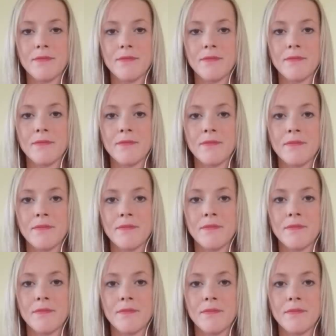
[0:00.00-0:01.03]

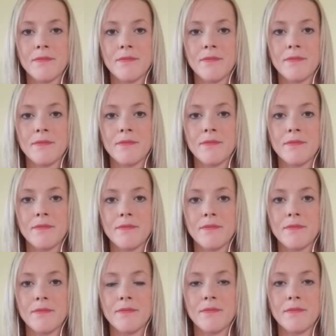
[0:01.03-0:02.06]

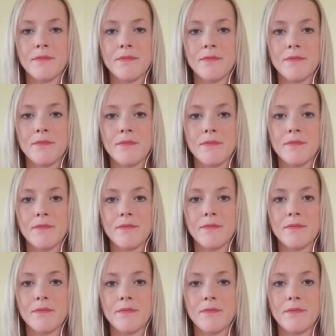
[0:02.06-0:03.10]

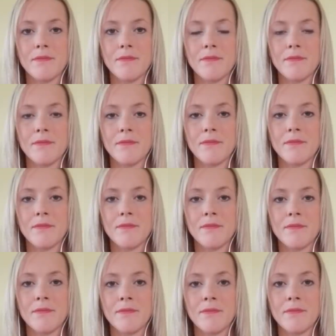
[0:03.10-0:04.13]

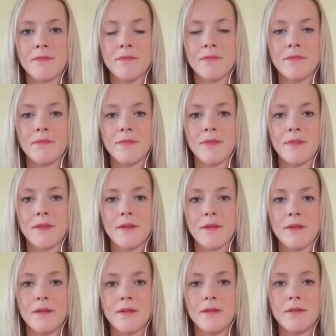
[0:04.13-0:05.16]

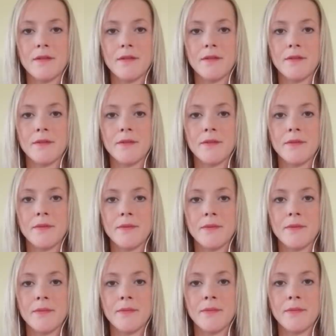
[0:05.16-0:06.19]

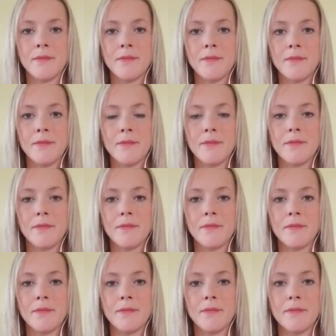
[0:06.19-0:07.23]

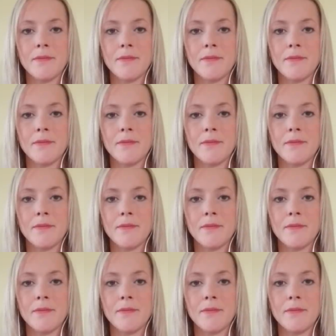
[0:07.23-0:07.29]
The person shown says nothing.